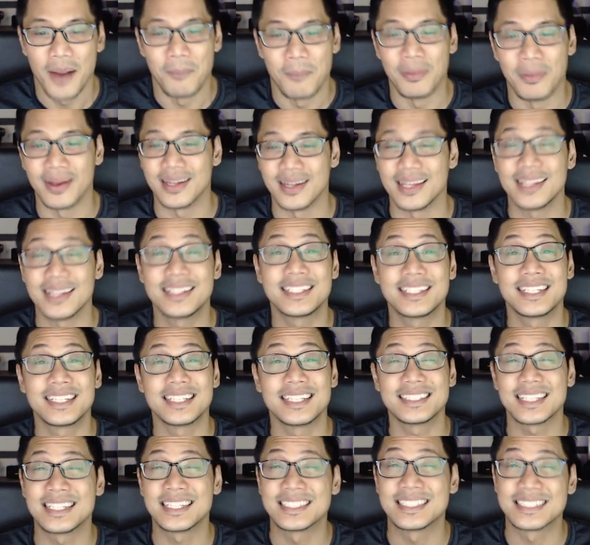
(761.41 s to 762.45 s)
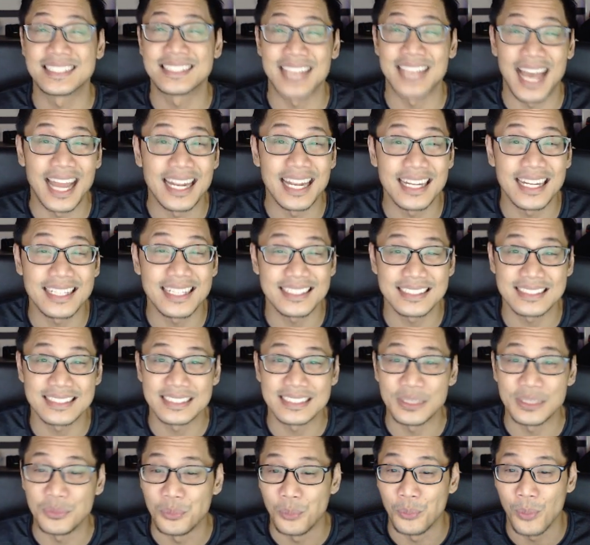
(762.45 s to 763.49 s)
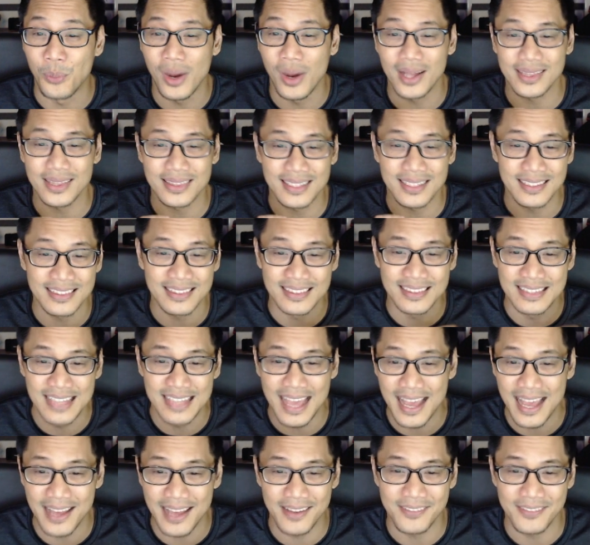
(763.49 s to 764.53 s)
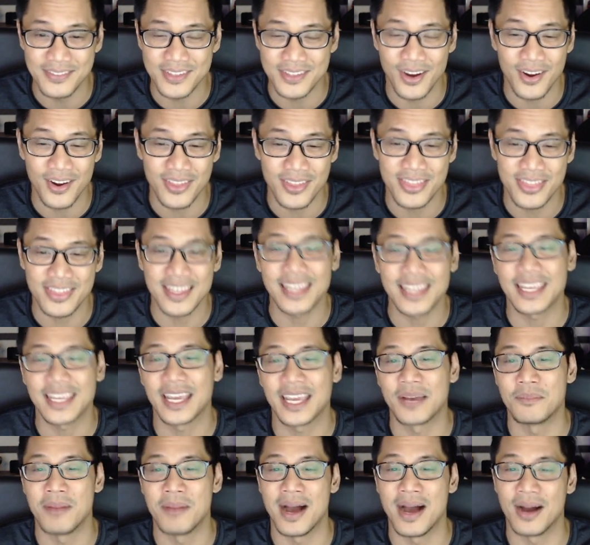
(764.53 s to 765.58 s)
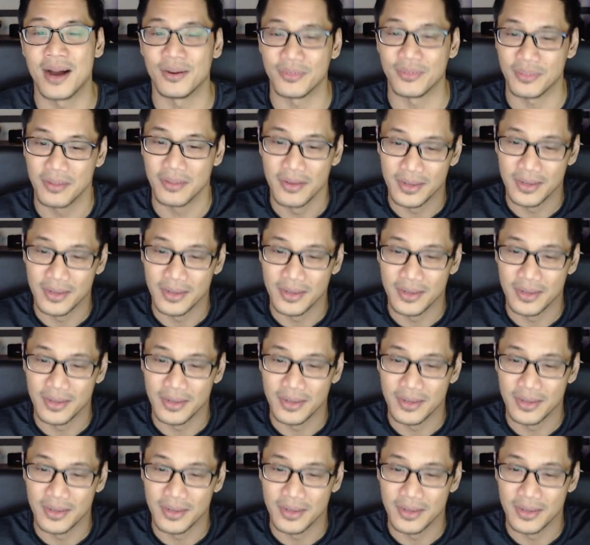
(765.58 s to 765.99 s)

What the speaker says: But it's just exciting to see what the devs are thinking about,